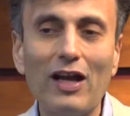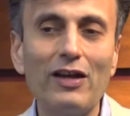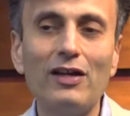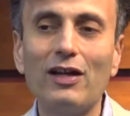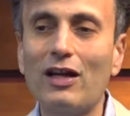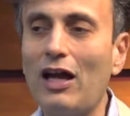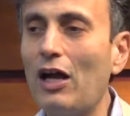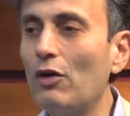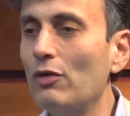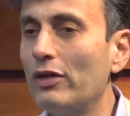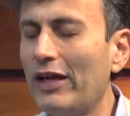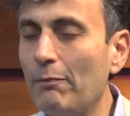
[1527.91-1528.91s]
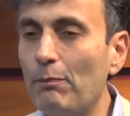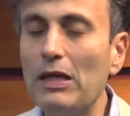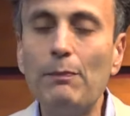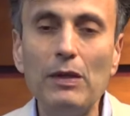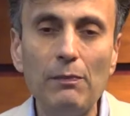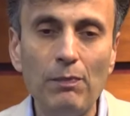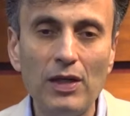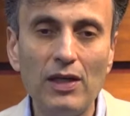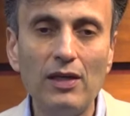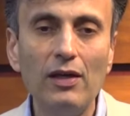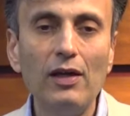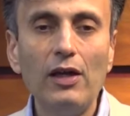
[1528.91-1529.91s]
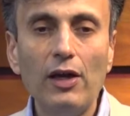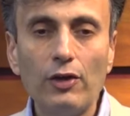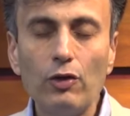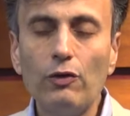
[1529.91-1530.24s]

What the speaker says: current account, and PPP